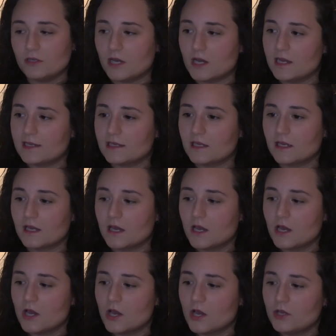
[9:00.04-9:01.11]
like
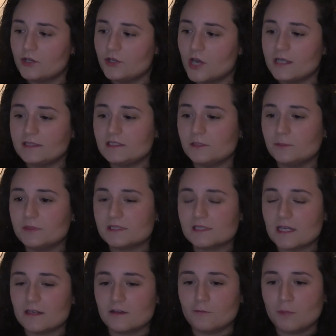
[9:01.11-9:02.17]

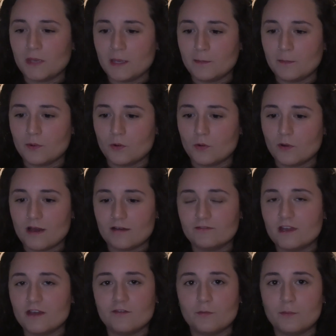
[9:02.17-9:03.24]
90% of people have
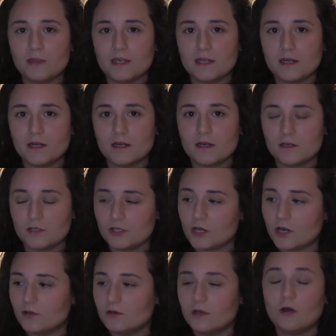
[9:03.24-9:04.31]
never been, you
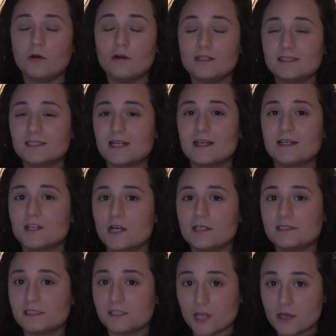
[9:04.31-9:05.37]
know, or I'd say like
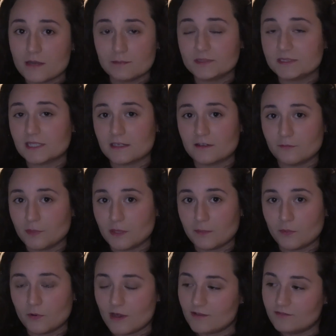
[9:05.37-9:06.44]
99% of
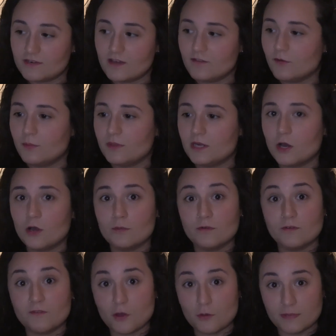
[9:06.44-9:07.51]
people have never been
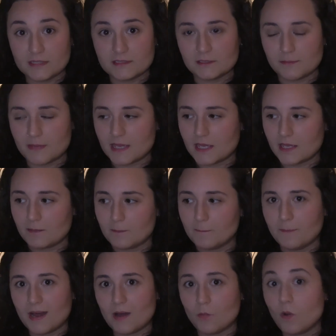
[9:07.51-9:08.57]
homophobic to me,
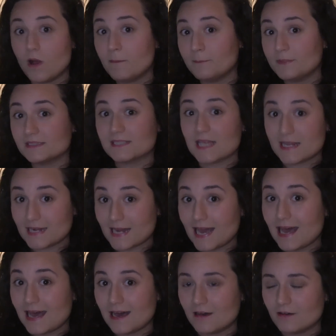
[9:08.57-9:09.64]
but 1%
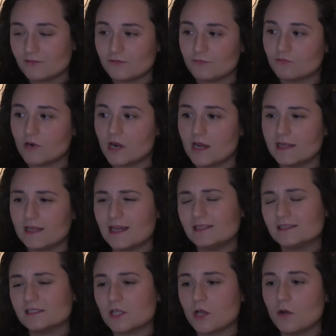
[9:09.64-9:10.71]
have, right?
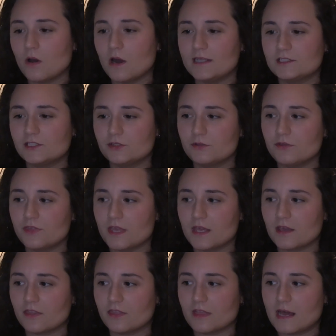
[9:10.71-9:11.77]
And so I do
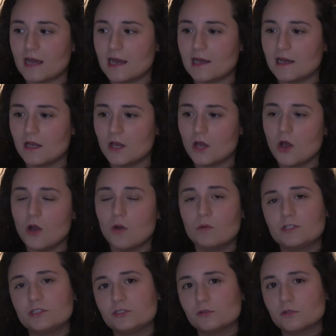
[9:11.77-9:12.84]
think that
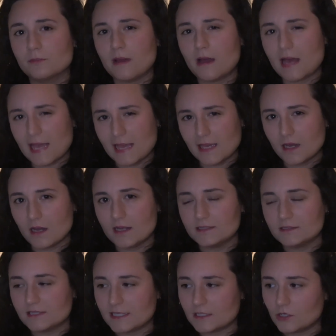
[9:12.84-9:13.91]
when you talk about AI
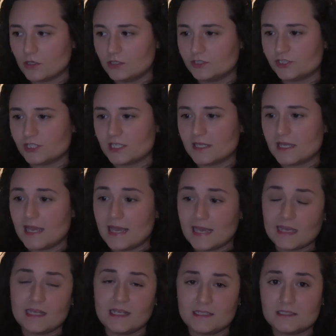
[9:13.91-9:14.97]
and technology,
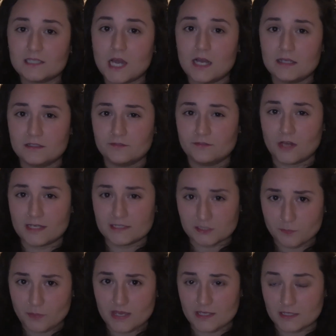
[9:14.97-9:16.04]
it is kind of like
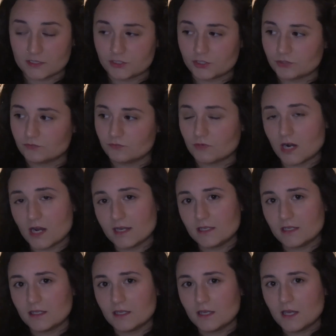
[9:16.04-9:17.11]
speech,
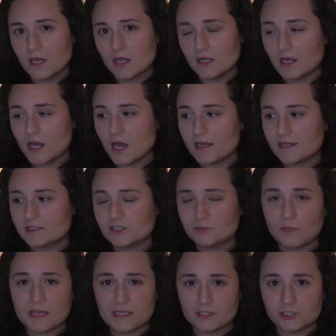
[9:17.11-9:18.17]
right? Like
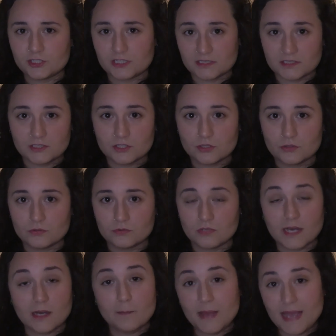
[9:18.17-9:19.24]
speech is a tool,
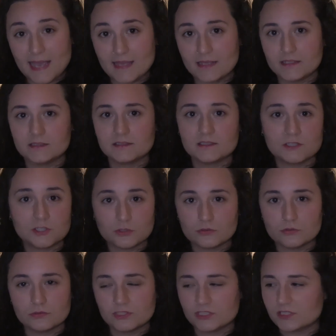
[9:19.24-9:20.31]
like a pen is a
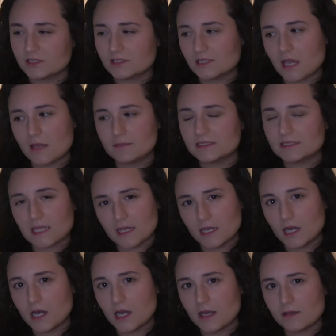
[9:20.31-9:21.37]
tool, just the same as
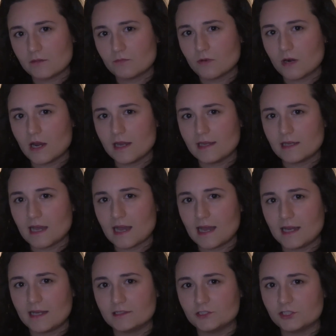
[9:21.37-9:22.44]
AI, right?
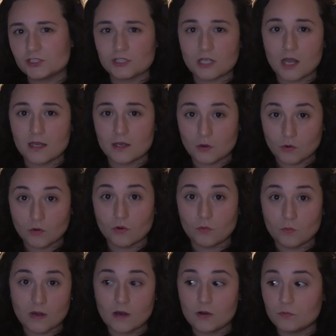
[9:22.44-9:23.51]
And just like
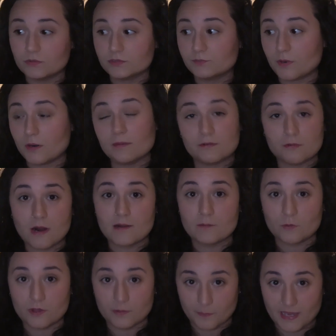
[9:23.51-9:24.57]
Orwell was probably
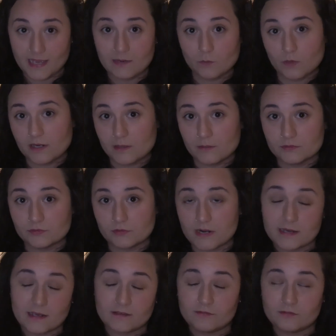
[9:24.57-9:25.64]
writing with a pen when he was
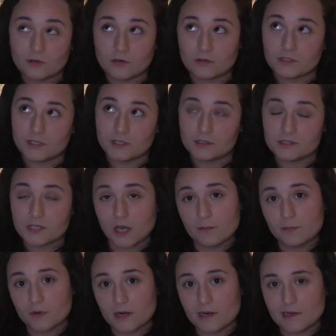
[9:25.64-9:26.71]
writing, if not, you know, a
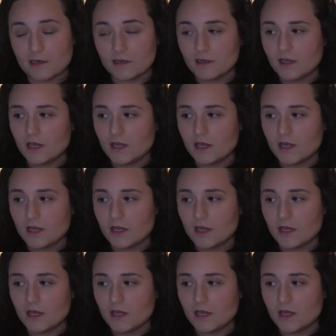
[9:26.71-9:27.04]
typewriter,